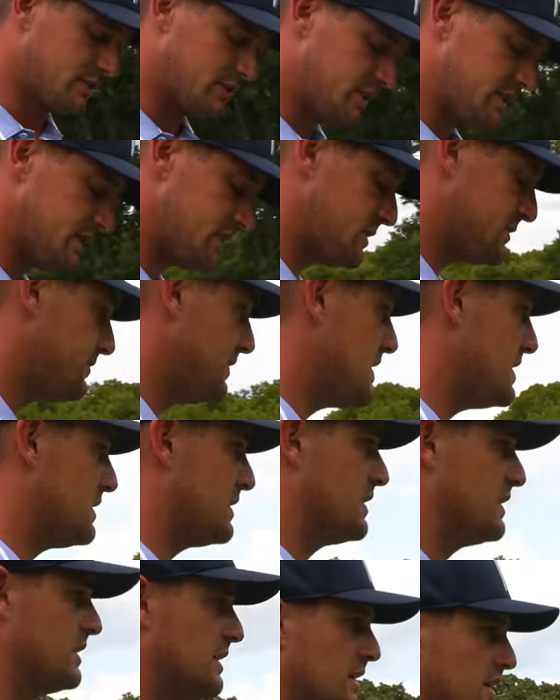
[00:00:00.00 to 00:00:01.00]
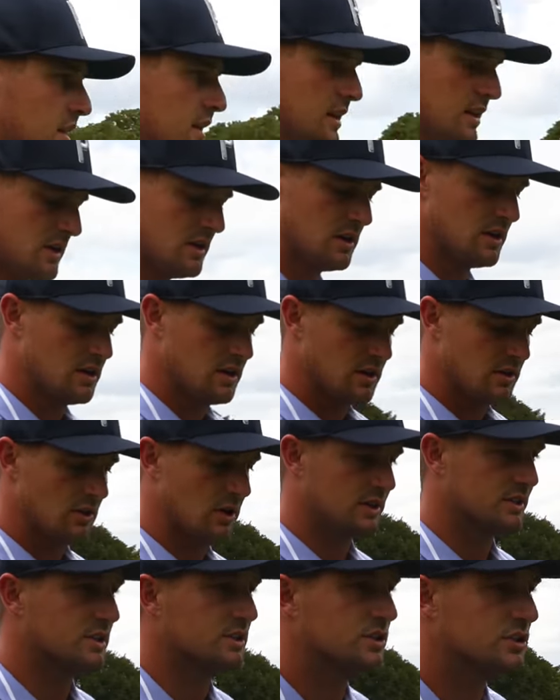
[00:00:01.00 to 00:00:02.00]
26 feet. Across a